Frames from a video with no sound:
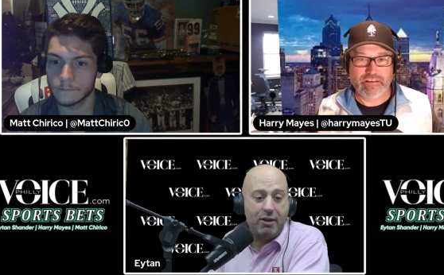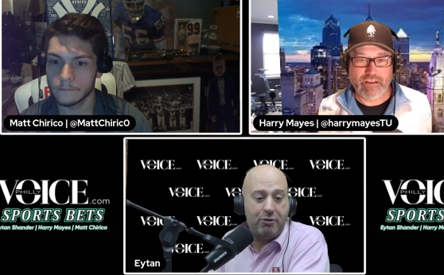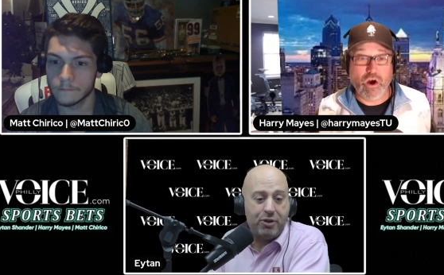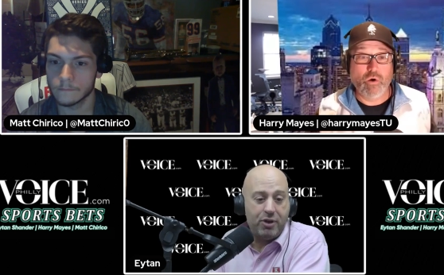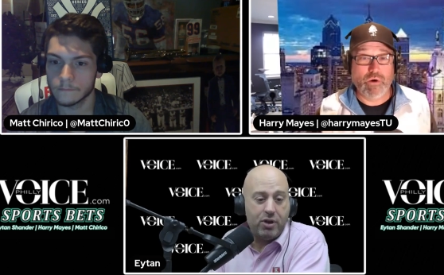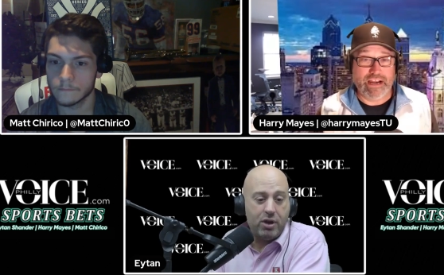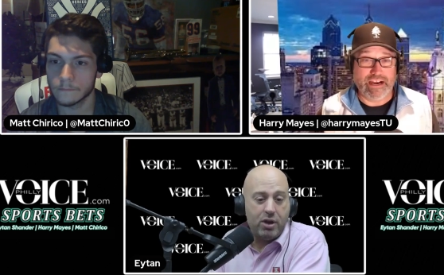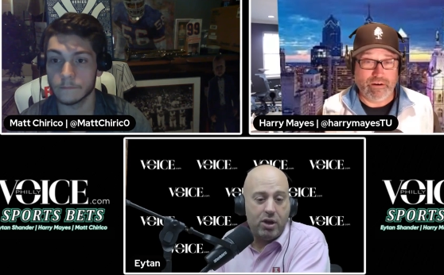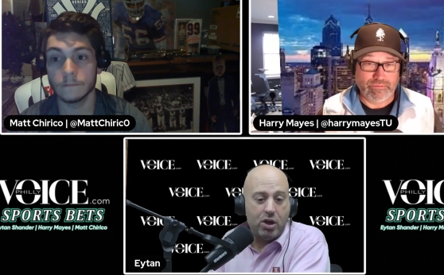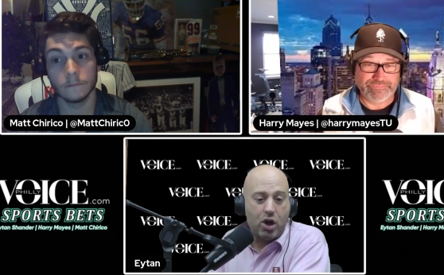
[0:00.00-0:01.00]
Speaker 1: Okay. Oh
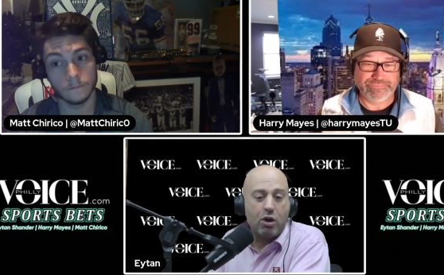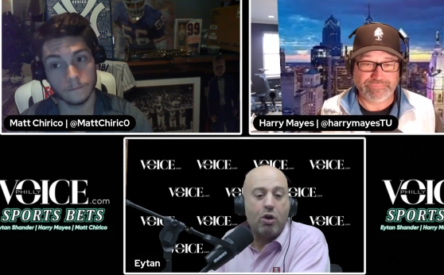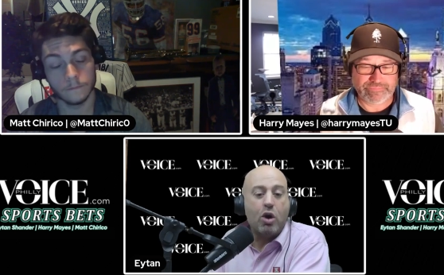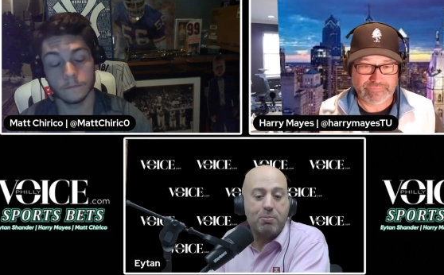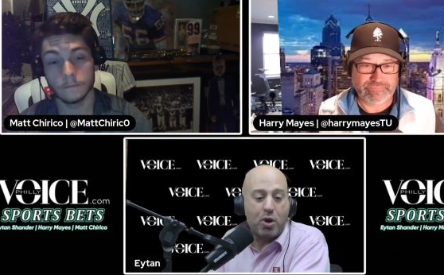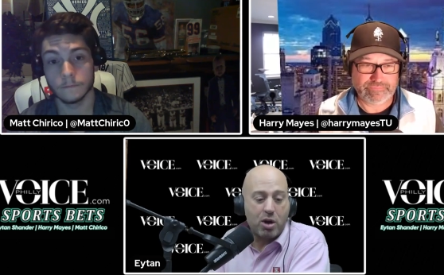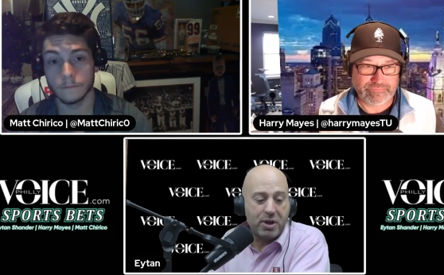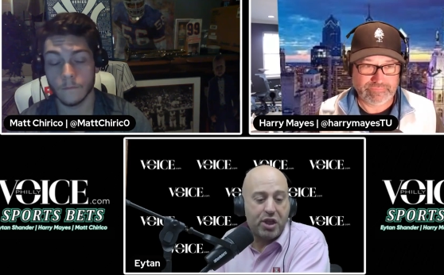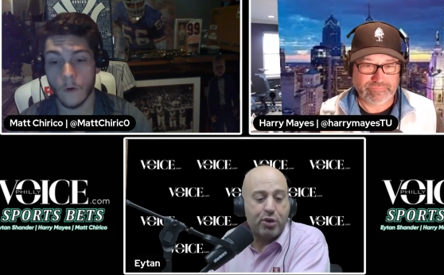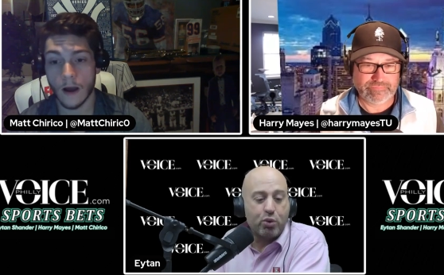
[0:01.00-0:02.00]
wow. Or or pardon
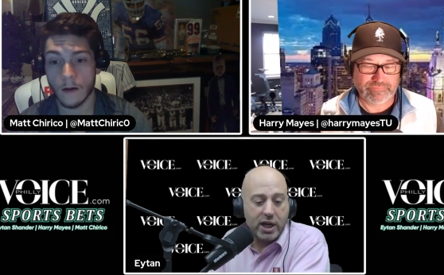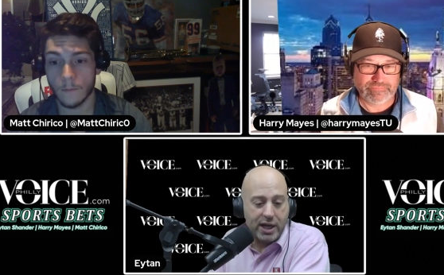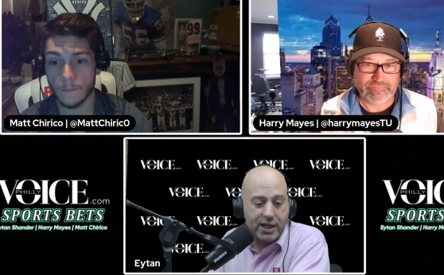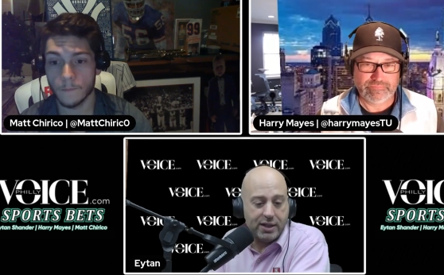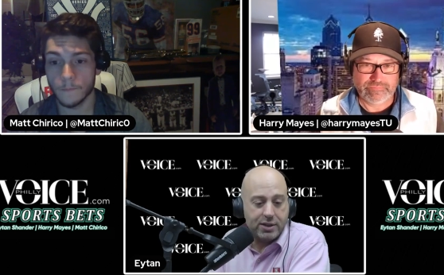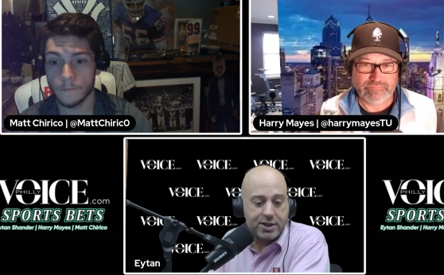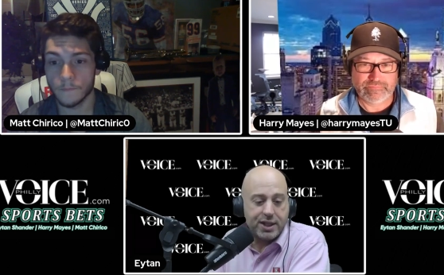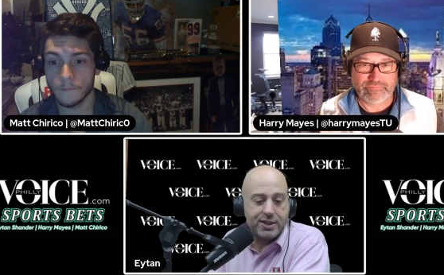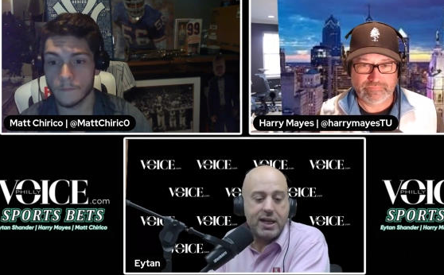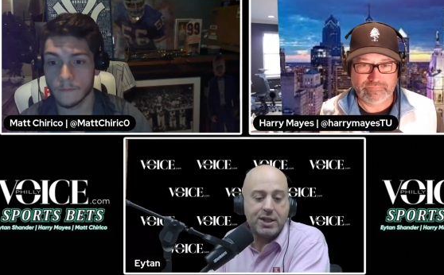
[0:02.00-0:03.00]
me, three
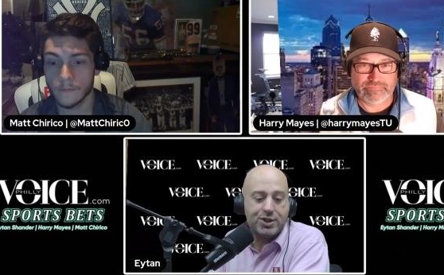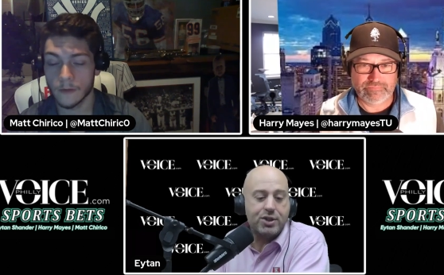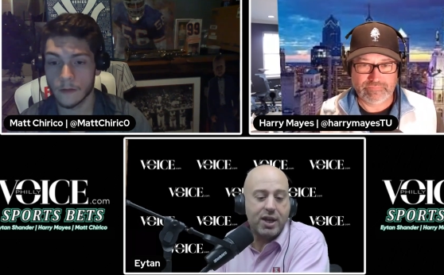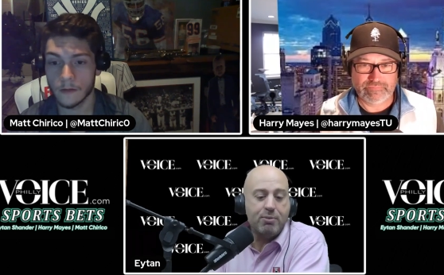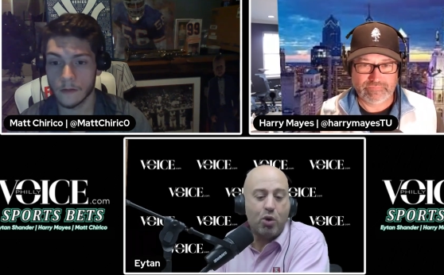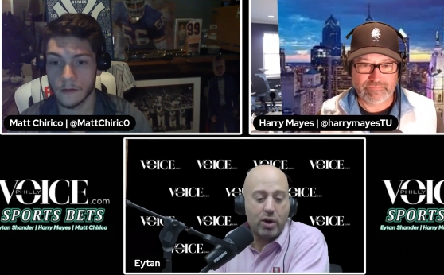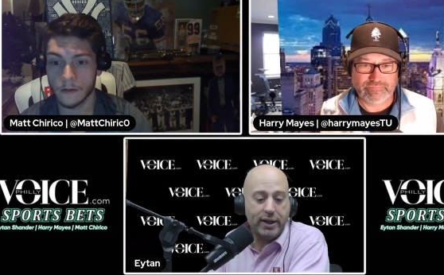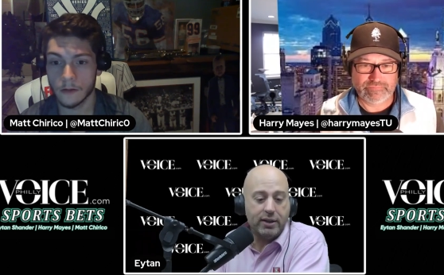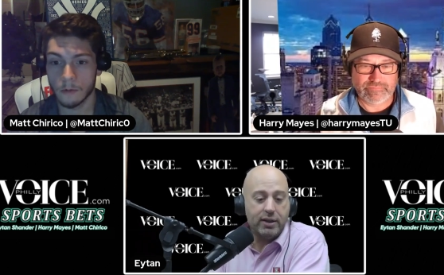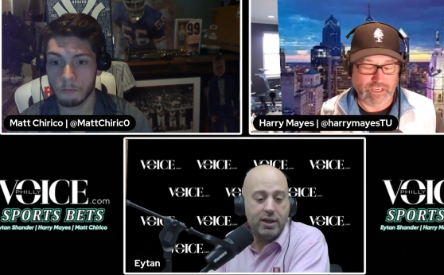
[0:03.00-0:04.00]
since yesterday
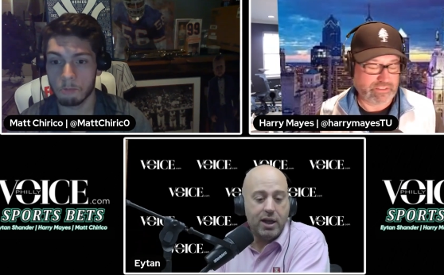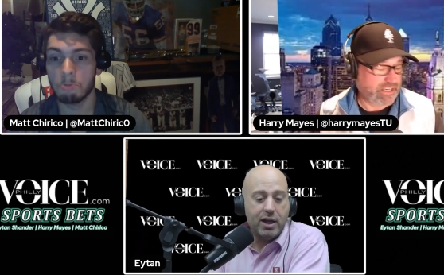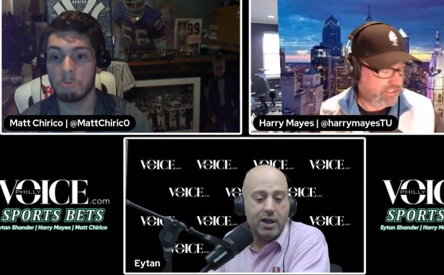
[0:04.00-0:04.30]
morning. Okay.